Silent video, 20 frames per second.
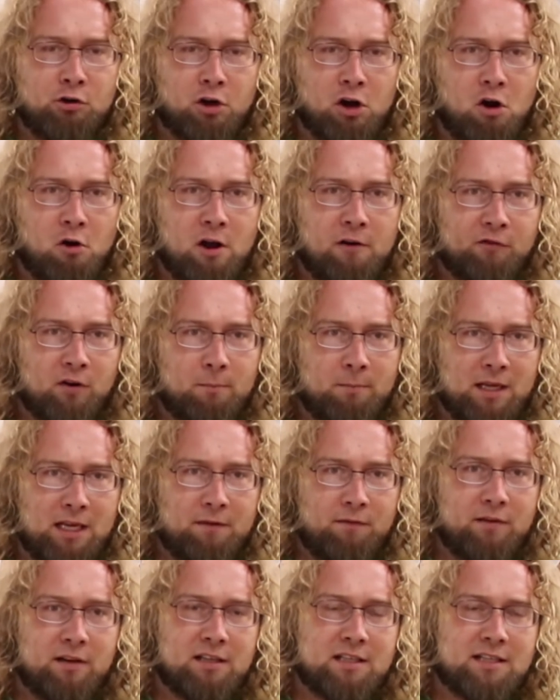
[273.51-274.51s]
going from
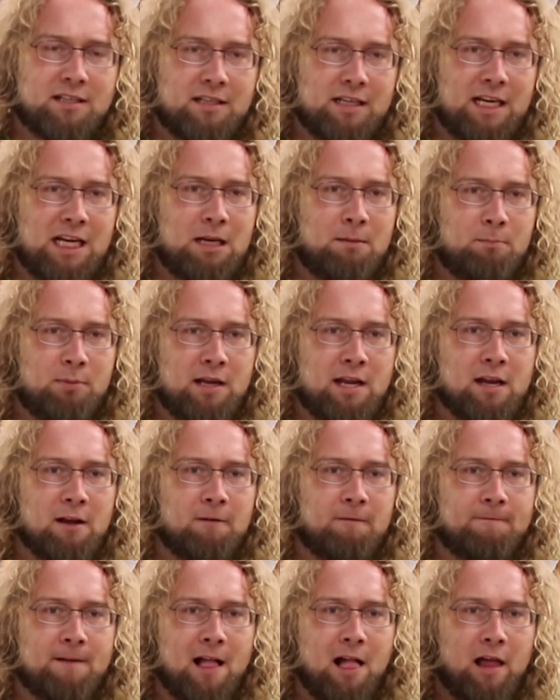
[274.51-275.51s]
even a seed being a
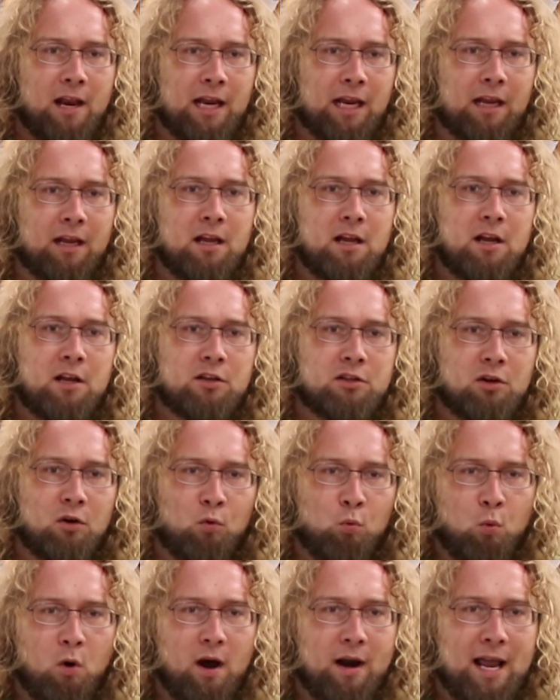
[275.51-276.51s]
felony to
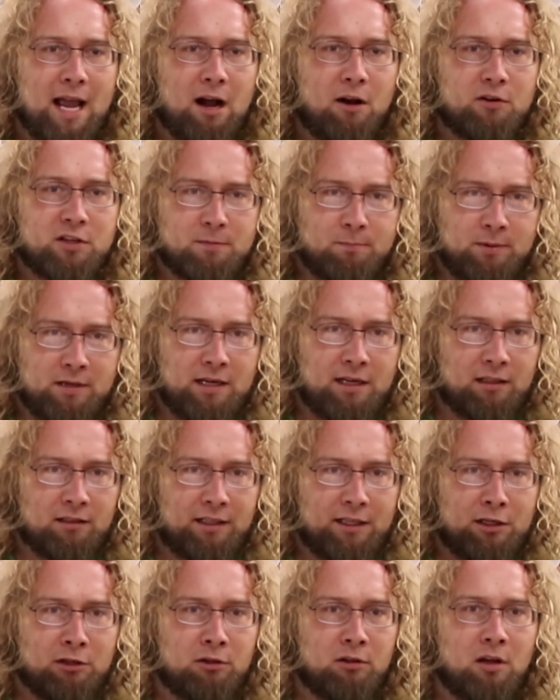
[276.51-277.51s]
1 ounce being
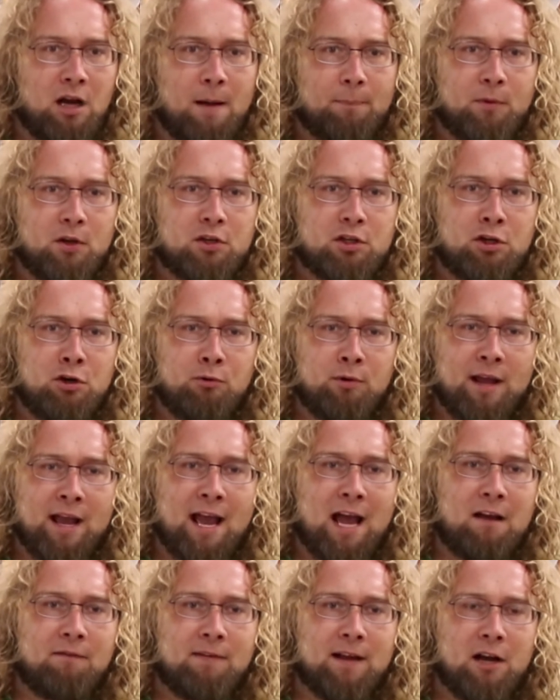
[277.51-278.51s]
legal, up to
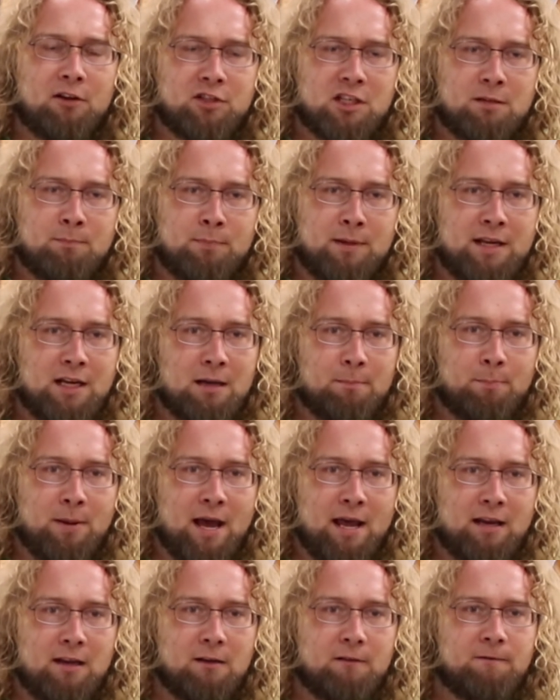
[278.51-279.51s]
2.5 ounces being a
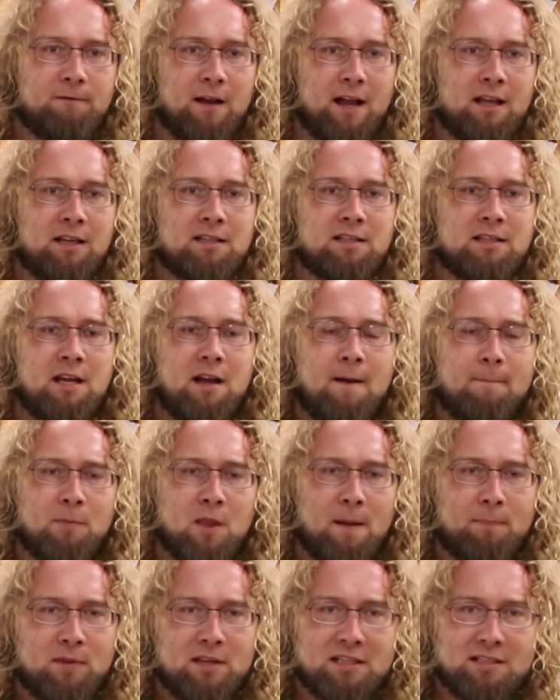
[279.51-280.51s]
petty offense,
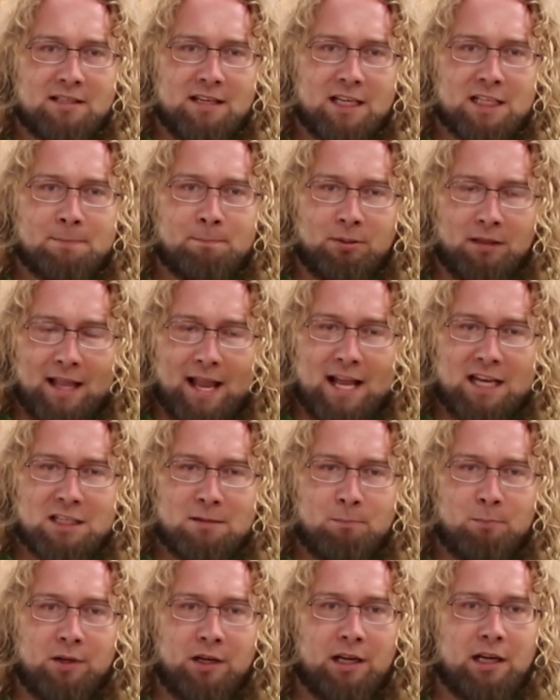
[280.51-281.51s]
up to 6 plants
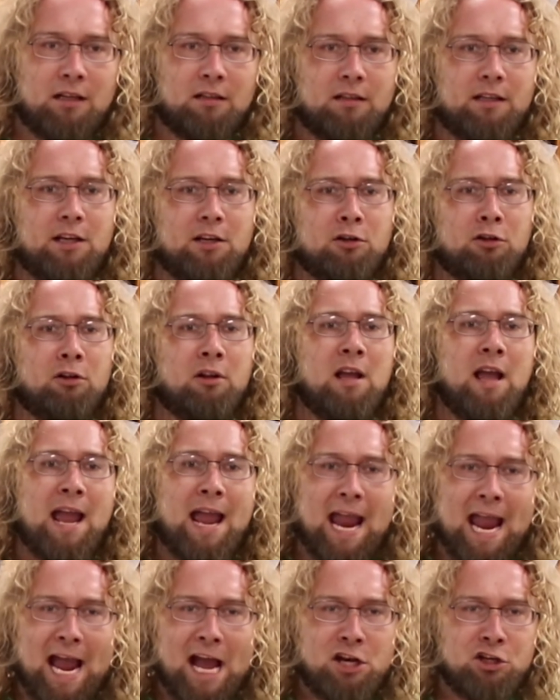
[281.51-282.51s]
being legal,
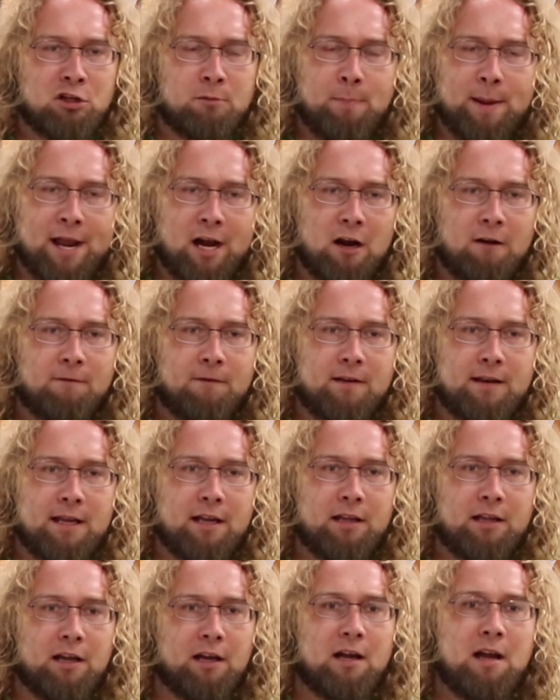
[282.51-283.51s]
and your
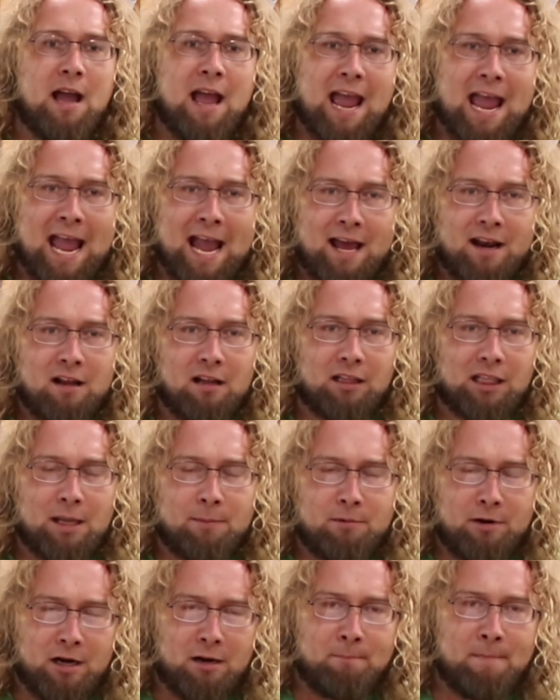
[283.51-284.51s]
paraphernalia, and a
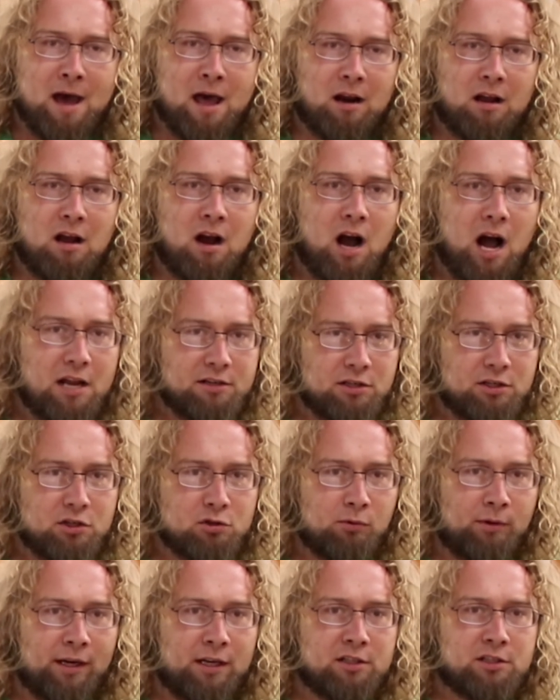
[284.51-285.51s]
limited amount of
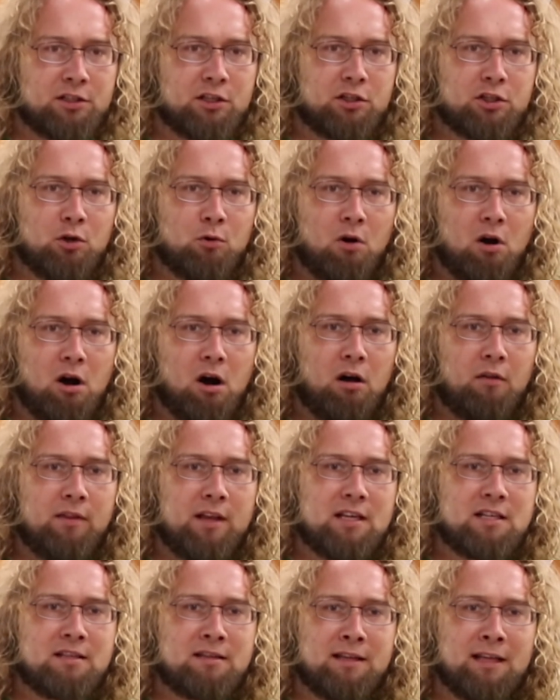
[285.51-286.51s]
concentrates. So all
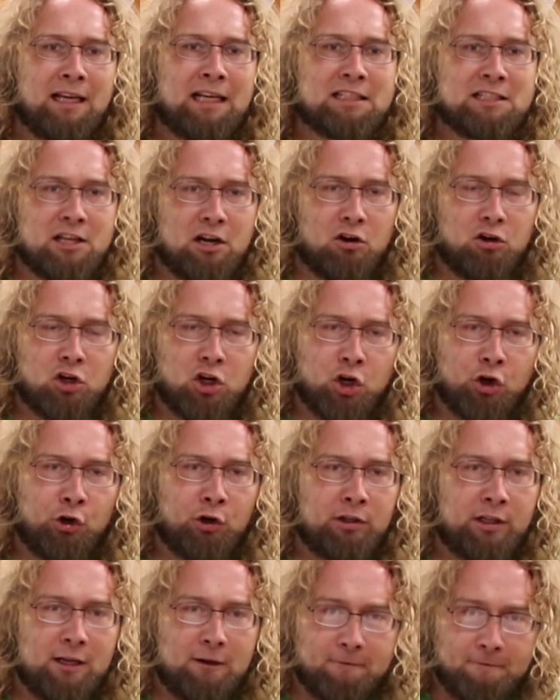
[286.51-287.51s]
these things that are
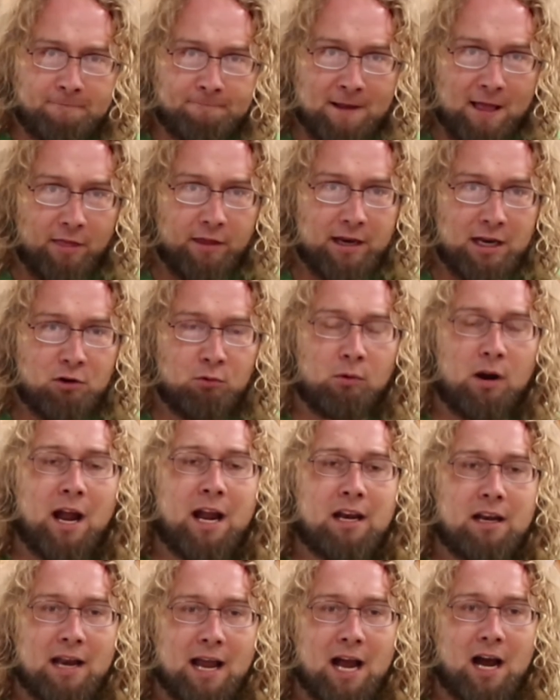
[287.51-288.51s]
currently a felony
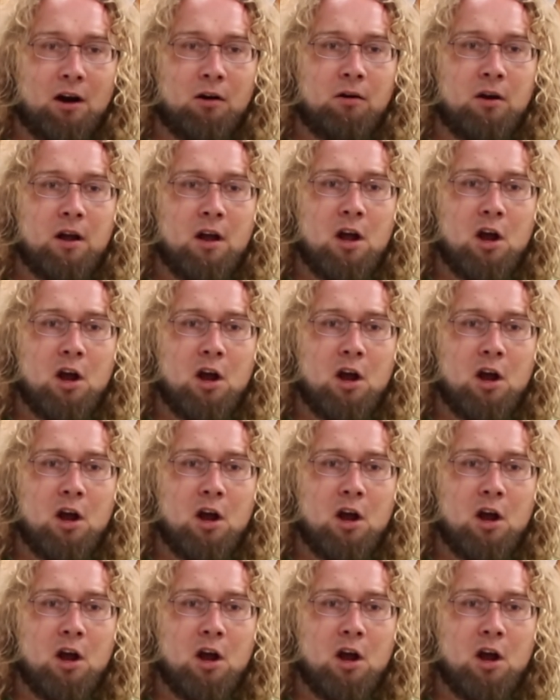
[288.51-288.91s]
right now,